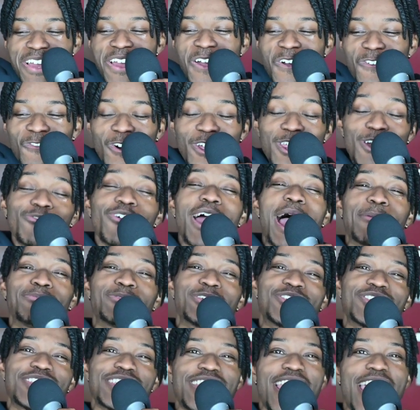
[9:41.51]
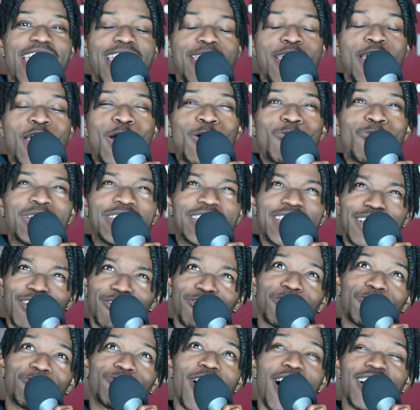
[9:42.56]
for the Raptors today when
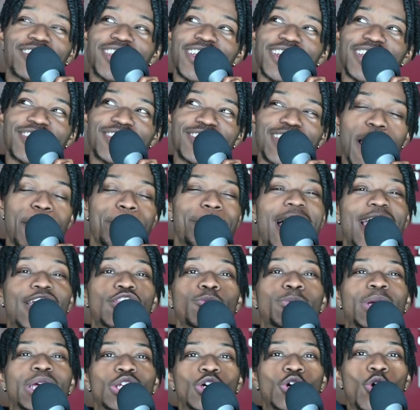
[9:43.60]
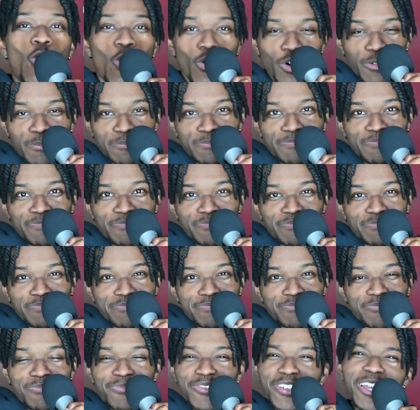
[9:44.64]
De'Aaron Fox hit a step back three in the corner.
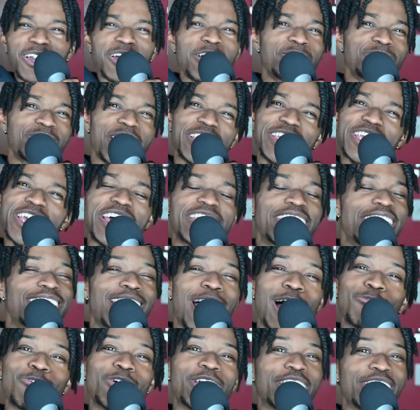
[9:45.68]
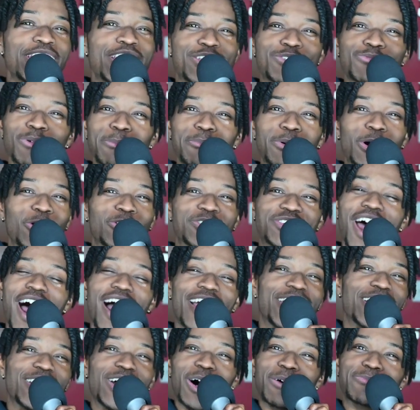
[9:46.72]
I was like, yeah, they not winning this one, bro.
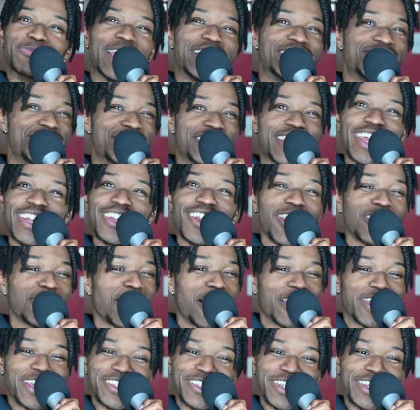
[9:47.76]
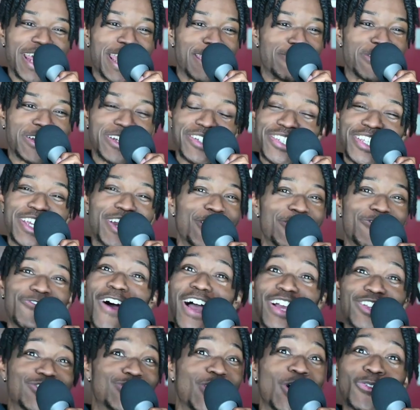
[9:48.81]
Talk it up. They just getting unlucky today because De'Aaron
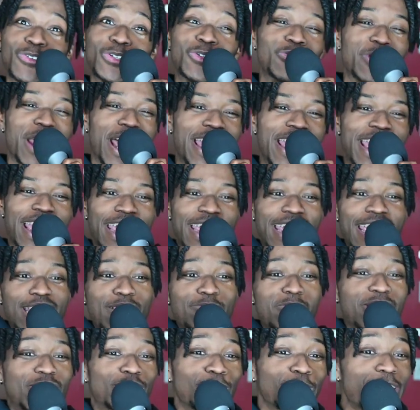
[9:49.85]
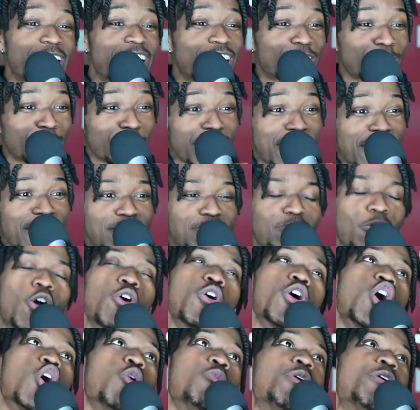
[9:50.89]
Fox don't do that. He hit it with three threes, bro.
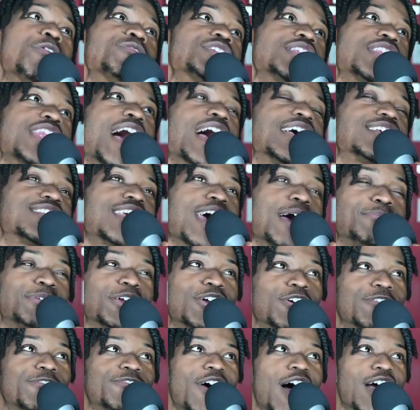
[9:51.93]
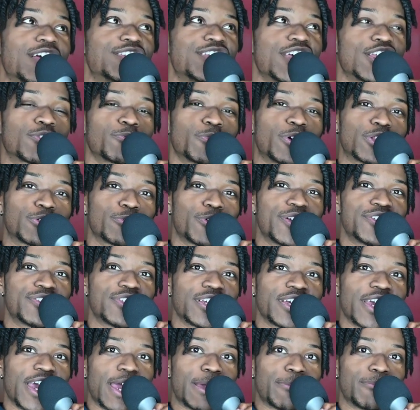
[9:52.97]
When was the last time De'Aaron Fox hit three threes in the
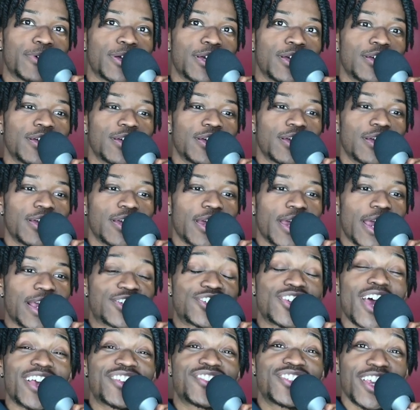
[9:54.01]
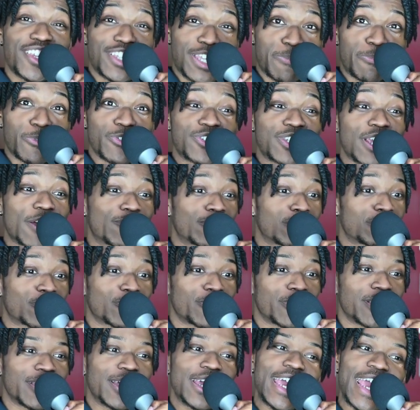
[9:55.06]
game? and shot 60% from
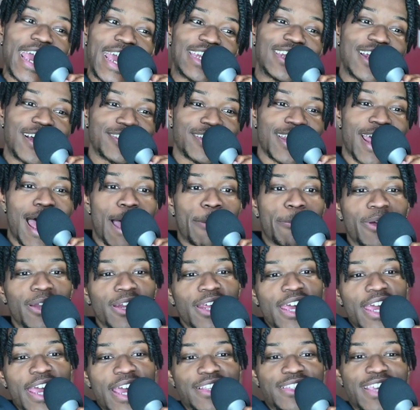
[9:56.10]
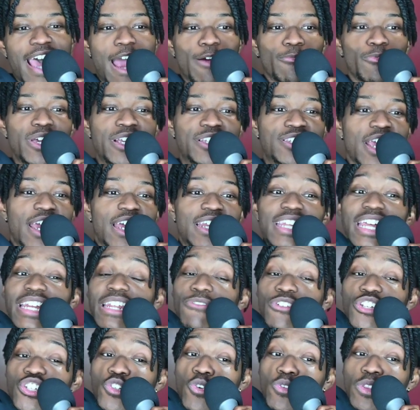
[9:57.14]
three. It doesn't happen. And Tyrese didn't
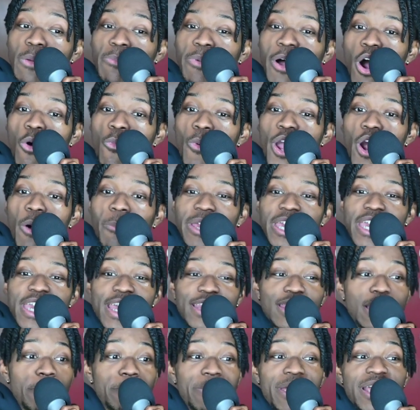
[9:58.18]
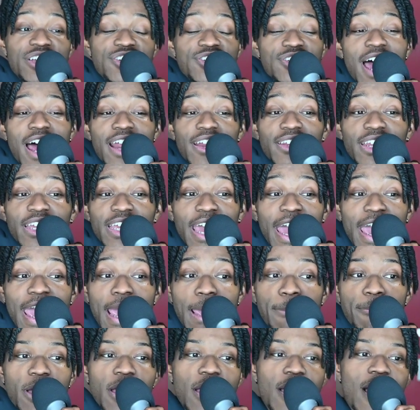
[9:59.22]
even shoot the ball well, but he hit the biggest shot of the
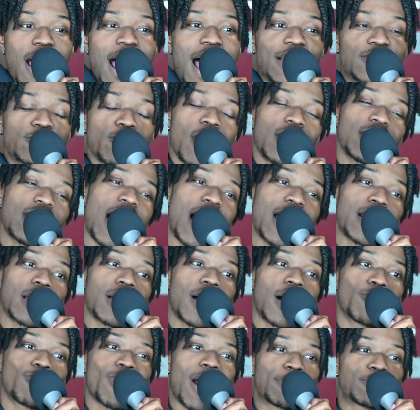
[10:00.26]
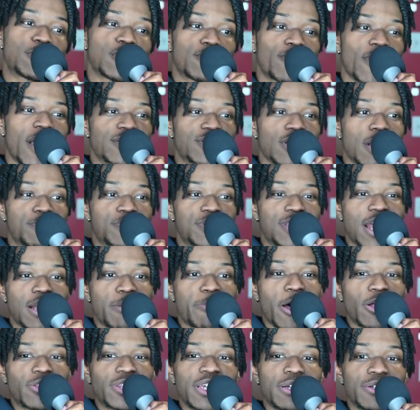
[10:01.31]
game. I saw a lot of uh, Raptors fans upset
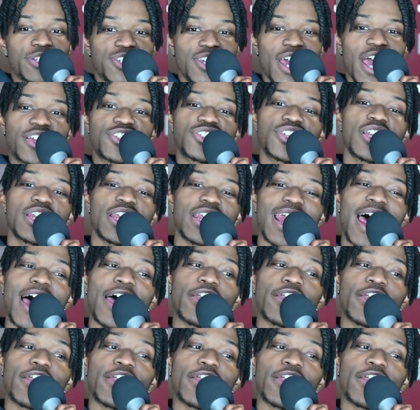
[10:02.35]
about the ejection, and I